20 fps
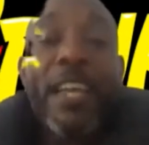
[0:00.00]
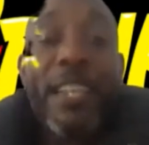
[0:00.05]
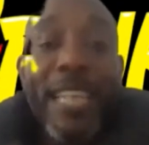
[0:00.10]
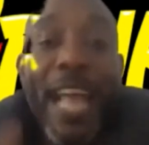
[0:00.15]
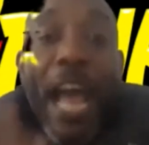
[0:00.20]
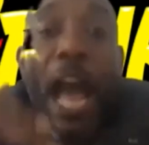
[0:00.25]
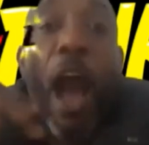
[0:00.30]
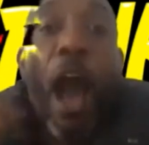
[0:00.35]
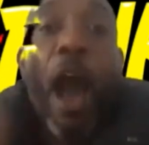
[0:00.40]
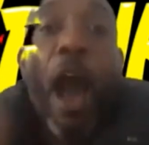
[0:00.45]

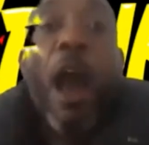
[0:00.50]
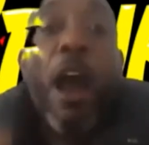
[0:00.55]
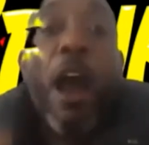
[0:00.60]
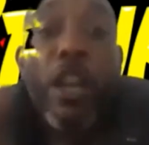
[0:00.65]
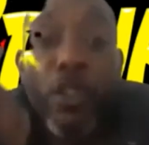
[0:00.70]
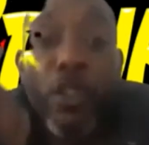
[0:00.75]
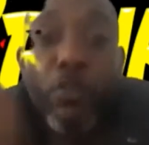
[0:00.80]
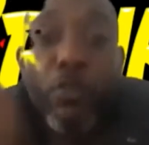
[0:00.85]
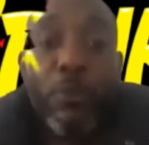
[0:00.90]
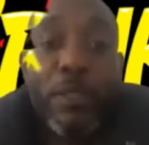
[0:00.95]
that our
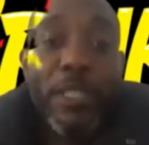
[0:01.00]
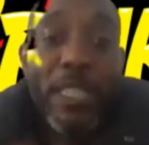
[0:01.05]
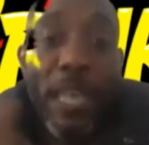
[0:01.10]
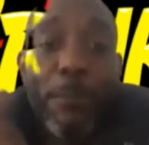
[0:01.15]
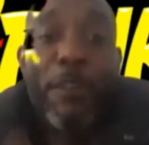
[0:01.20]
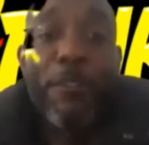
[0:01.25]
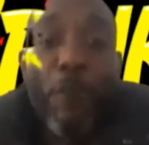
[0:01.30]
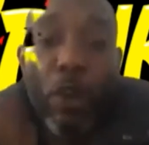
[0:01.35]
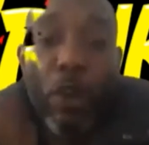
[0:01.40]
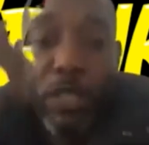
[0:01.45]
youths them
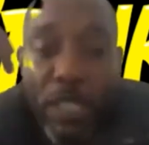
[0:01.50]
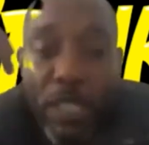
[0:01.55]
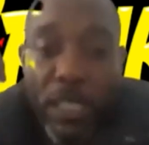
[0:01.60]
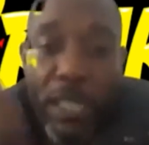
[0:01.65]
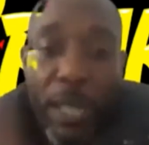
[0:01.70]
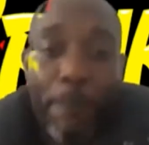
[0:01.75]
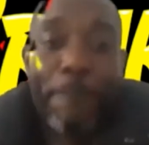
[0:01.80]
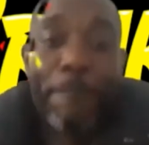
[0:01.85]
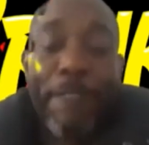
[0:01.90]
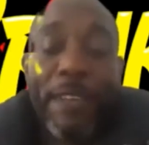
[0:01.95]
have got
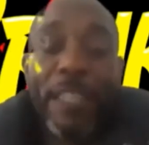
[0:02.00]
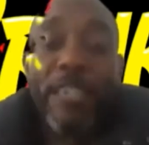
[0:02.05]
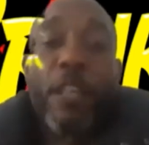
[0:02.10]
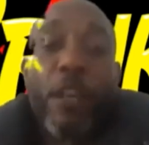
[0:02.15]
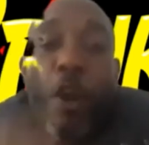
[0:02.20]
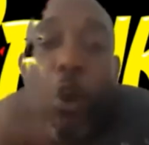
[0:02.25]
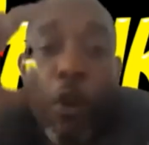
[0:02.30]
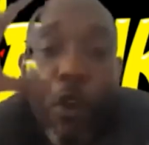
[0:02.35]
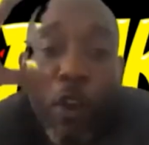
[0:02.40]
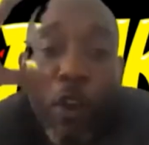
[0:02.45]
something to
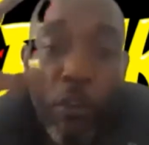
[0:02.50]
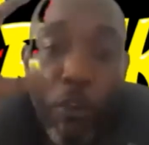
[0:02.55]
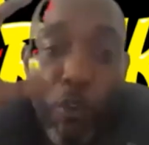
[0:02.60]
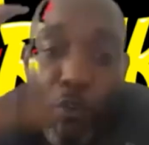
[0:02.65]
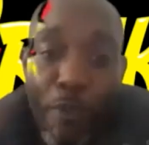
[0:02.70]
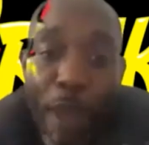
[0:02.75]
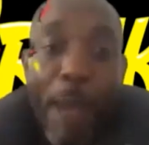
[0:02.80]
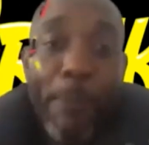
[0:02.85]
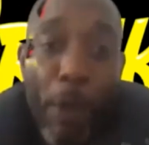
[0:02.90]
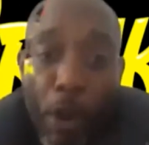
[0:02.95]
go and
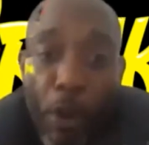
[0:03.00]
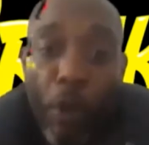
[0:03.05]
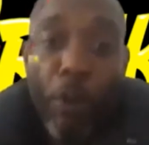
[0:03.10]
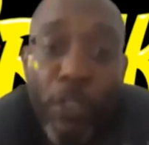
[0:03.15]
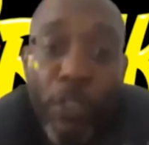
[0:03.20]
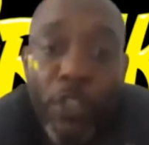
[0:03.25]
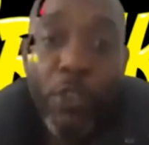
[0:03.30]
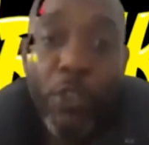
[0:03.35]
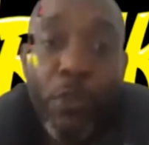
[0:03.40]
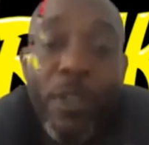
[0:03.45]
grab
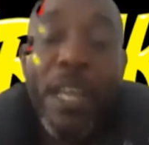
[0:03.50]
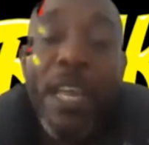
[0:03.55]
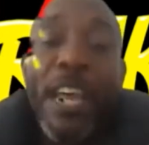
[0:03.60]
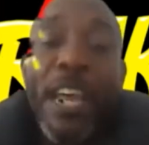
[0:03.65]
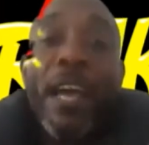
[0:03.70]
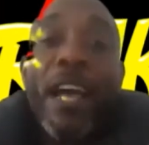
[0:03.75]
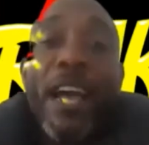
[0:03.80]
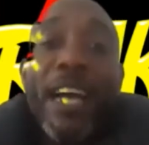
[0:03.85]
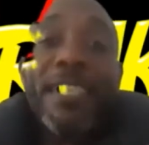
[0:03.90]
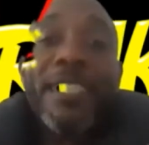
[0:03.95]
onto
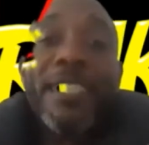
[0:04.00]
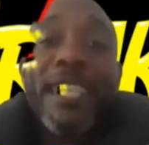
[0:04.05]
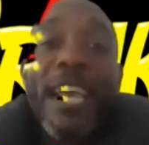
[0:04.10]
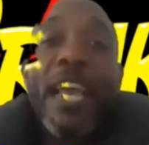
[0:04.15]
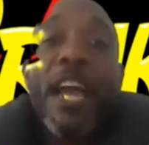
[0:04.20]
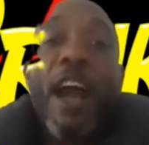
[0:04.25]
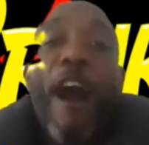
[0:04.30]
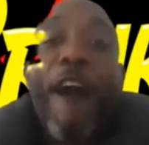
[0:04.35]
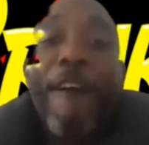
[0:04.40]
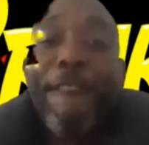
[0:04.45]
and say,
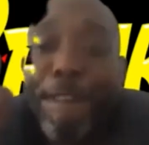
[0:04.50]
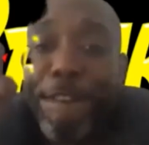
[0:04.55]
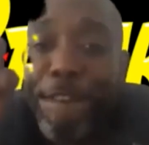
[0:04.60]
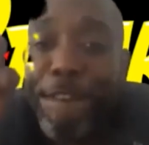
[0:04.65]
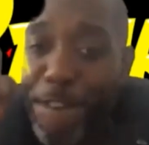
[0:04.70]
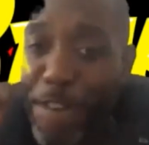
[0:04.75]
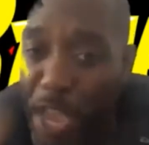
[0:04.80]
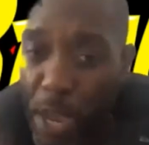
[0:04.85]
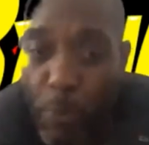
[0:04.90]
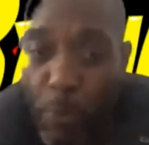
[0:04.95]
a
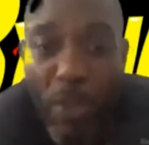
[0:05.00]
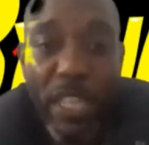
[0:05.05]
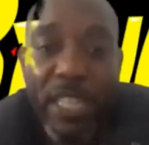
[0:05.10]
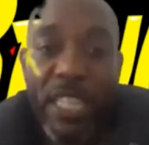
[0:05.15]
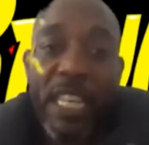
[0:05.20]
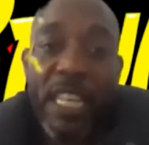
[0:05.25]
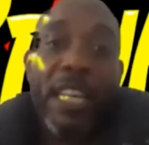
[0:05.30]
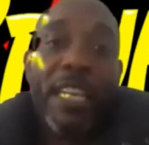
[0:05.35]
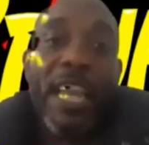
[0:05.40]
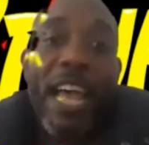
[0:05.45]
feel it
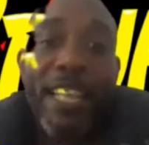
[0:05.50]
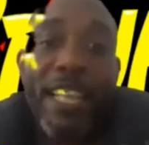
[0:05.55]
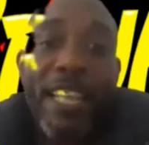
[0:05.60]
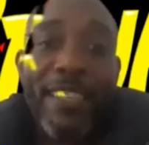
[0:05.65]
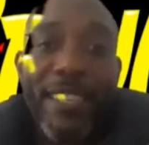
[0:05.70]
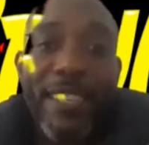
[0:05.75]
that.